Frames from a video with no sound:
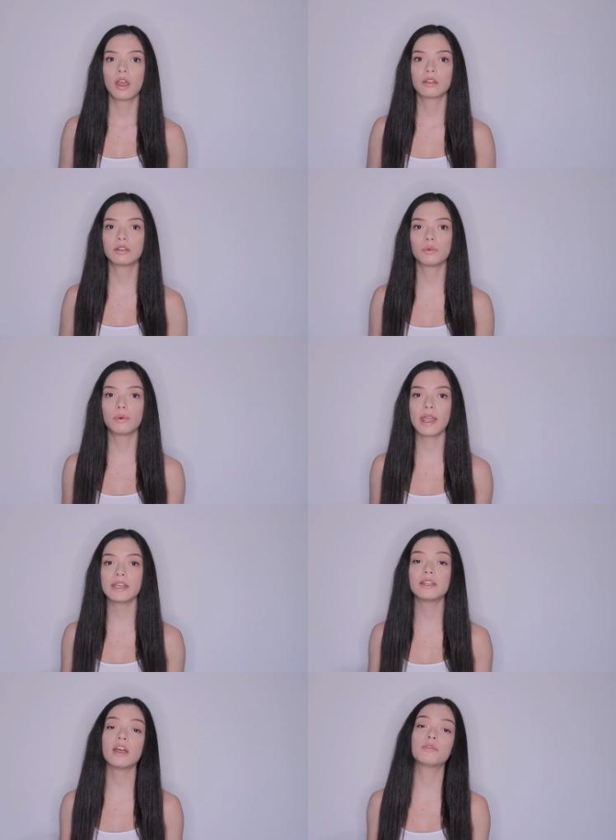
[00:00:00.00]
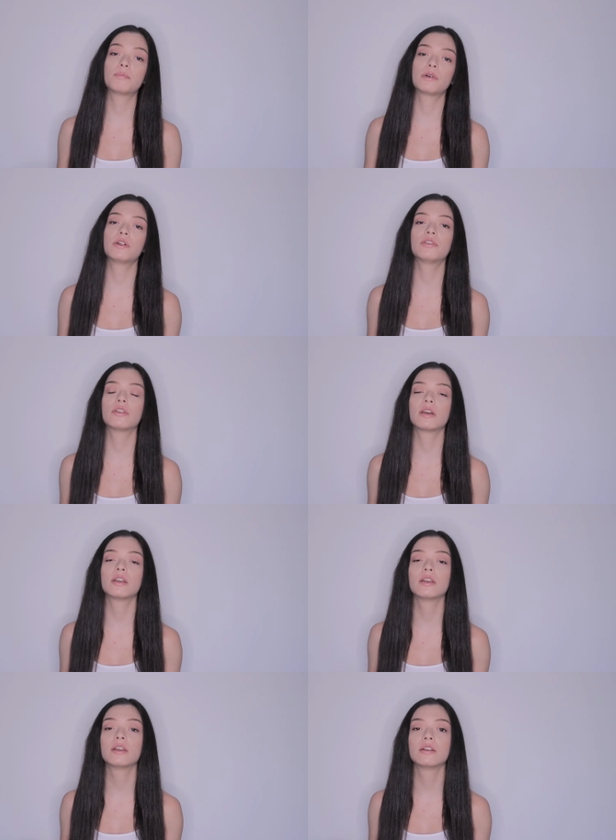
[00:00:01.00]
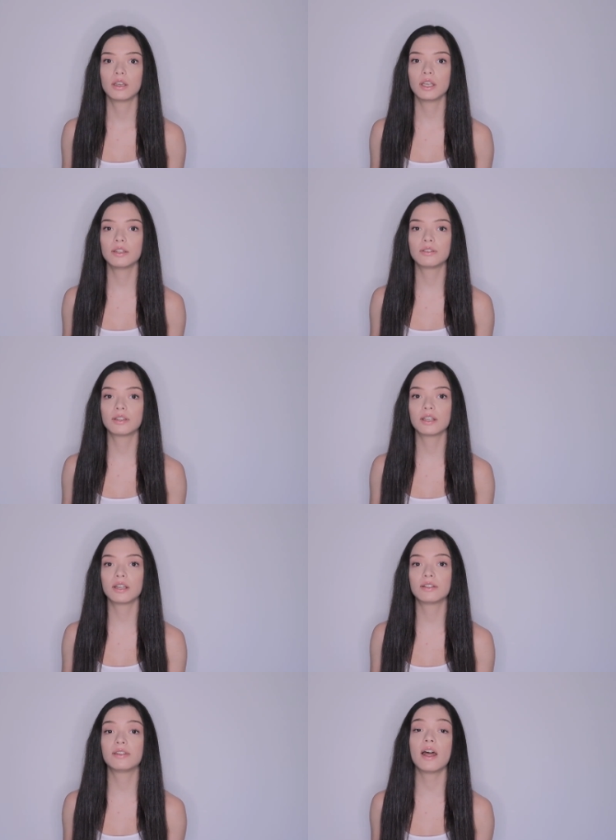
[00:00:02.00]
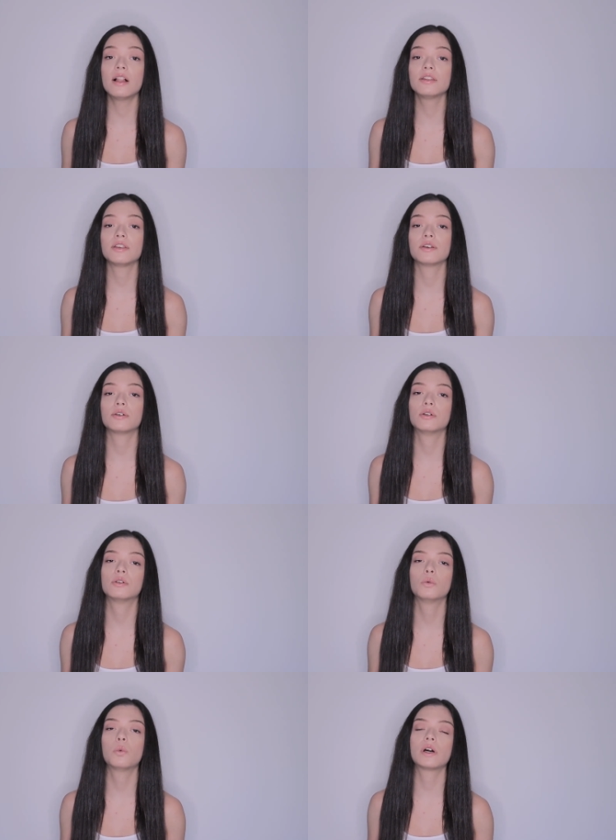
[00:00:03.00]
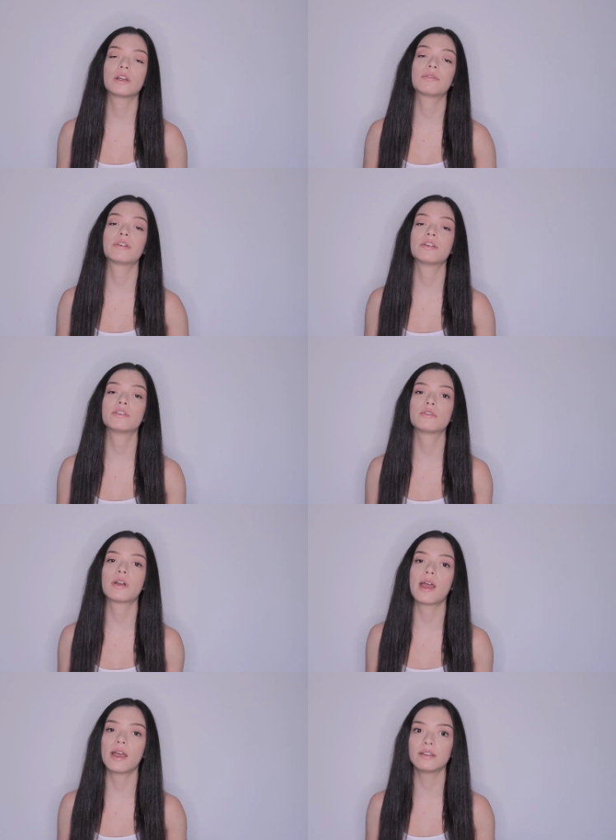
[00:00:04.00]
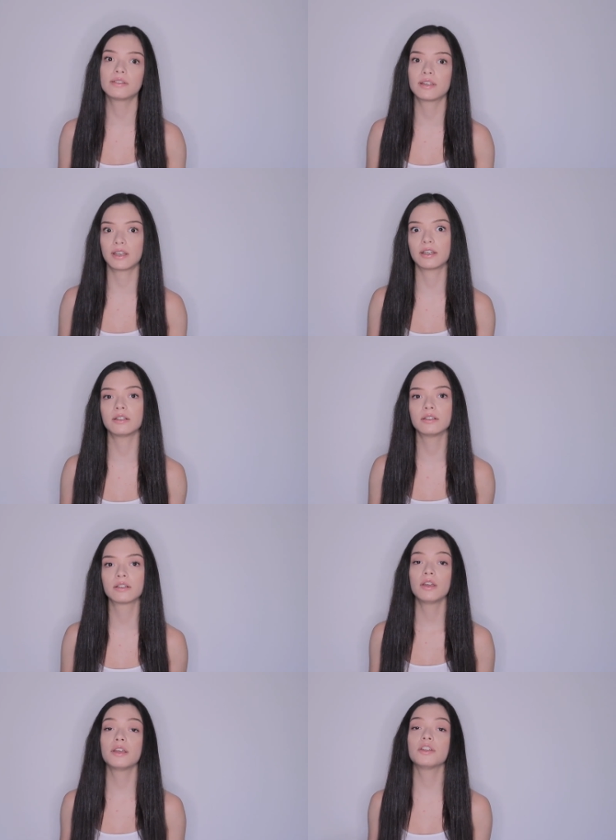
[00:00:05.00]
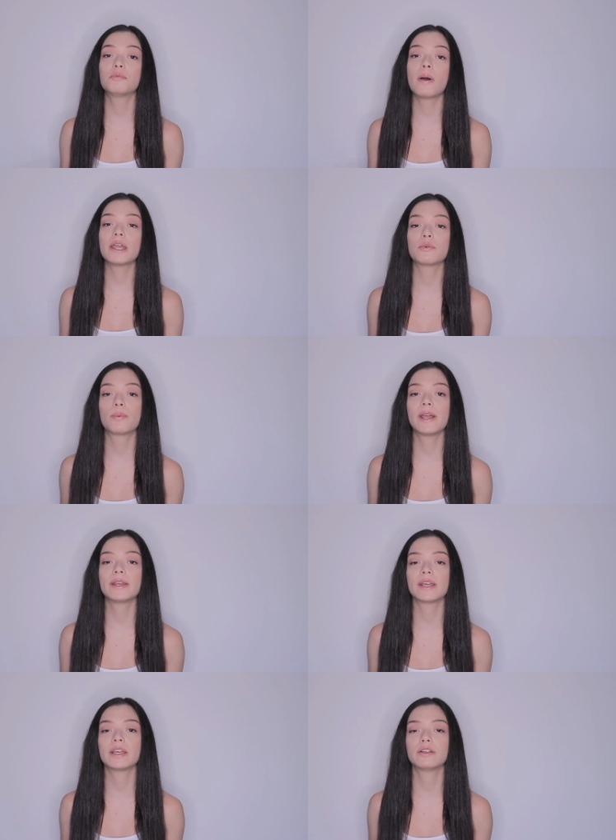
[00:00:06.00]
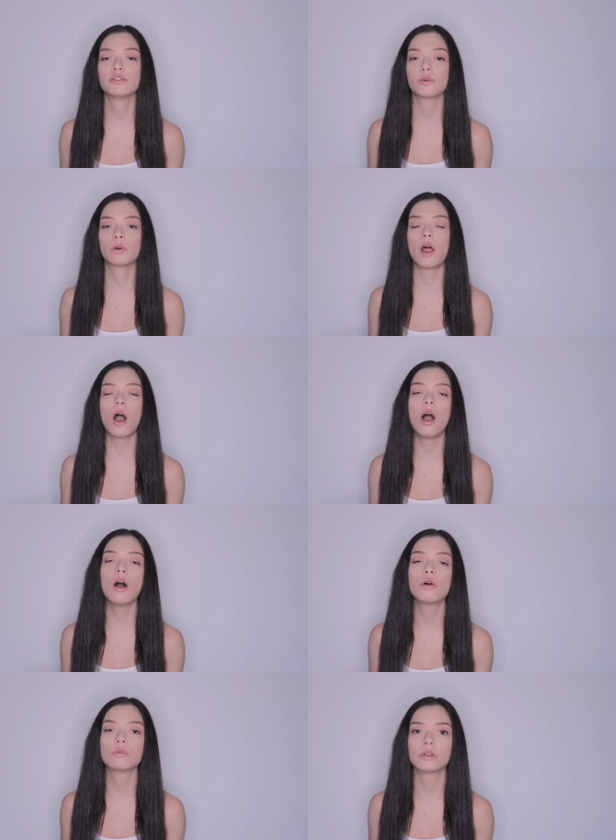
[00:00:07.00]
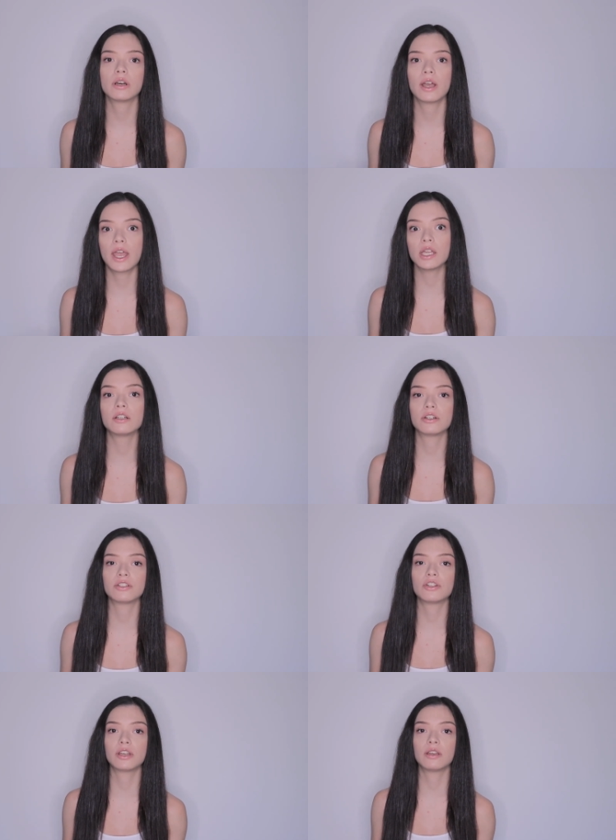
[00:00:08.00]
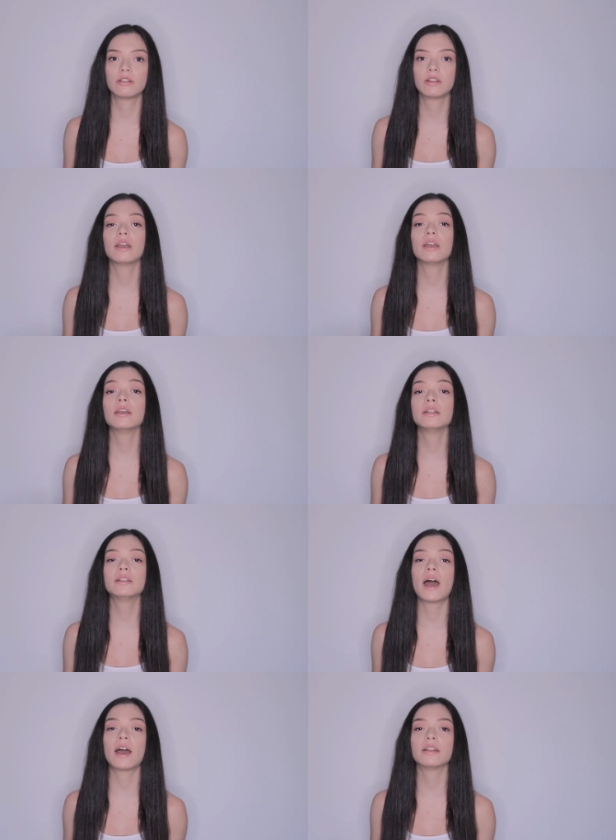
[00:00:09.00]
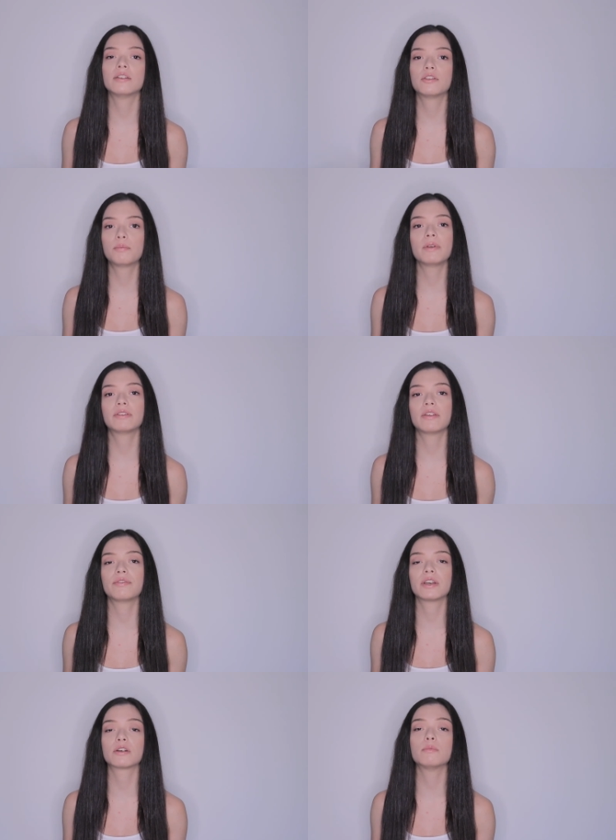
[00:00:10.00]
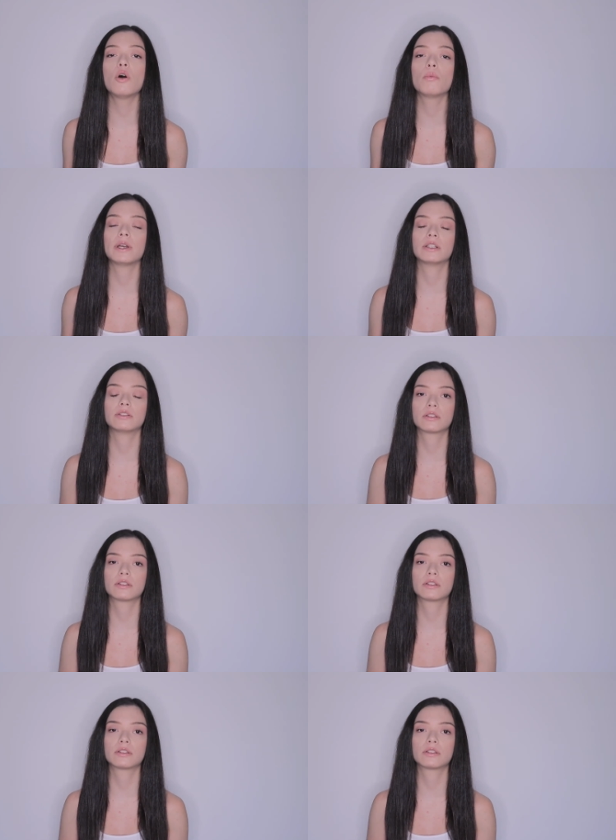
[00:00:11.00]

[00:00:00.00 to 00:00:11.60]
The way that person is gonna tell you whatever you're asking is by reading your own energy in that specific moment.